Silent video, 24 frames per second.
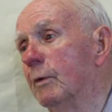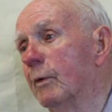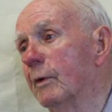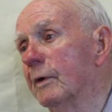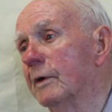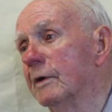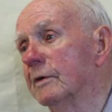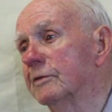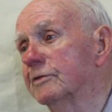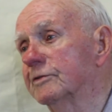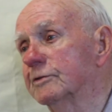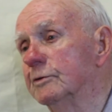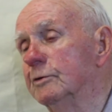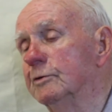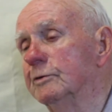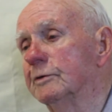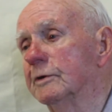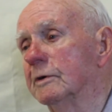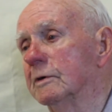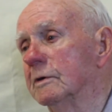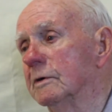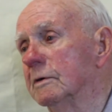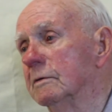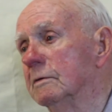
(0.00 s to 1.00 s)
you ordered a
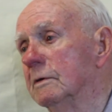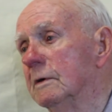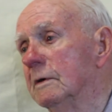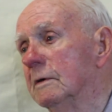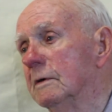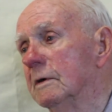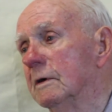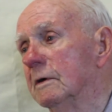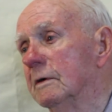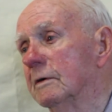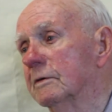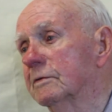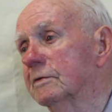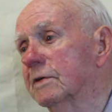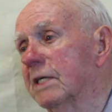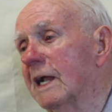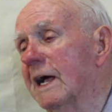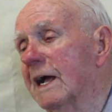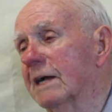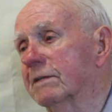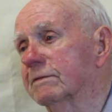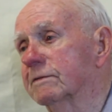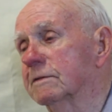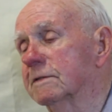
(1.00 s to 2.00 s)
suit or
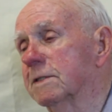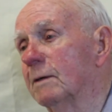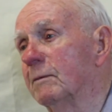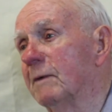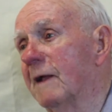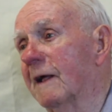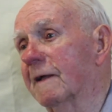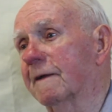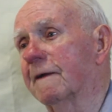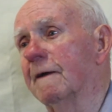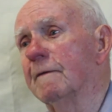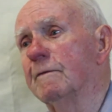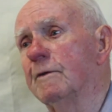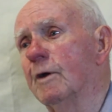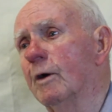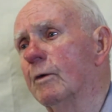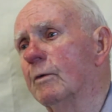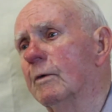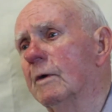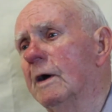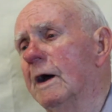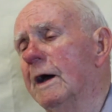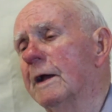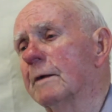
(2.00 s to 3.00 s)
slacks or something like that,
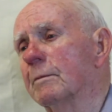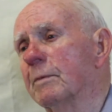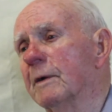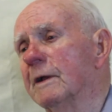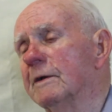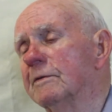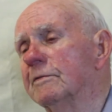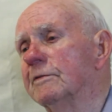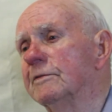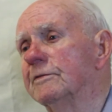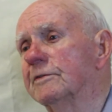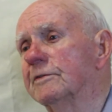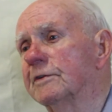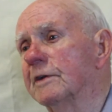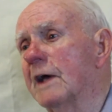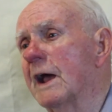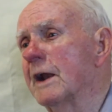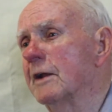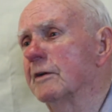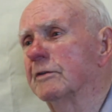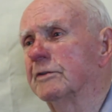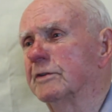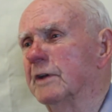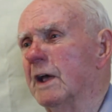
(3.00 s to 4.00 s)
I had a place in San
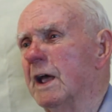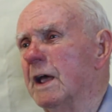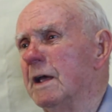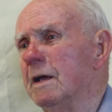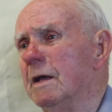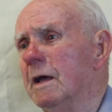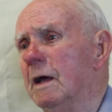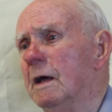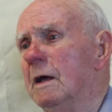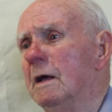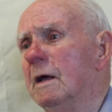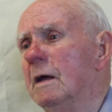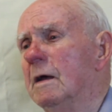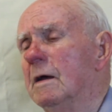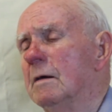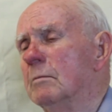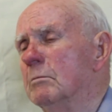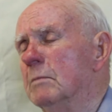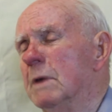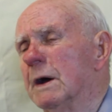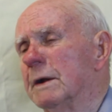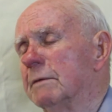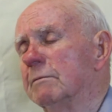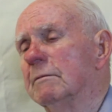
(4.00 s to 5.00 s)
Jose,
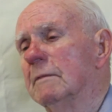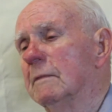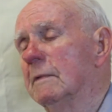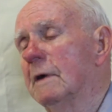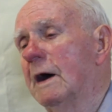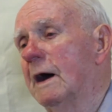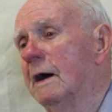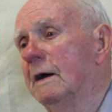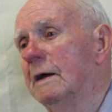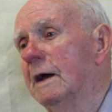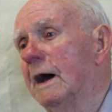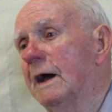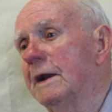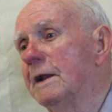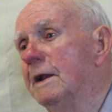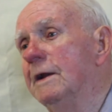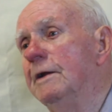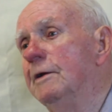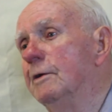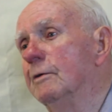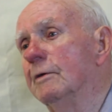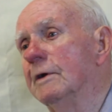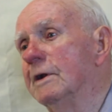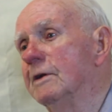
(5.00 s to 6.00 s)
but I
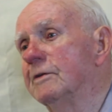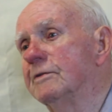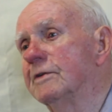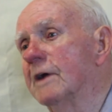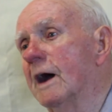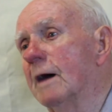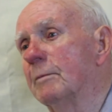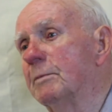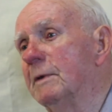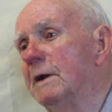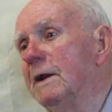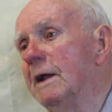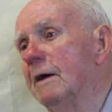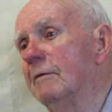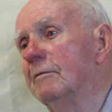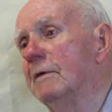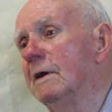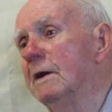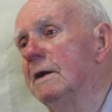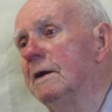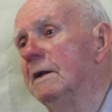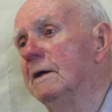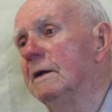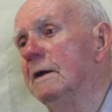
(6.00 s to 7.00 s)
didn't do any shopping. I
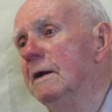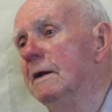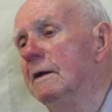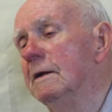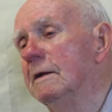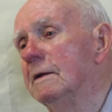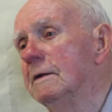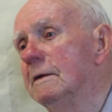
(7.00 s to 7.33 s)
really didn't.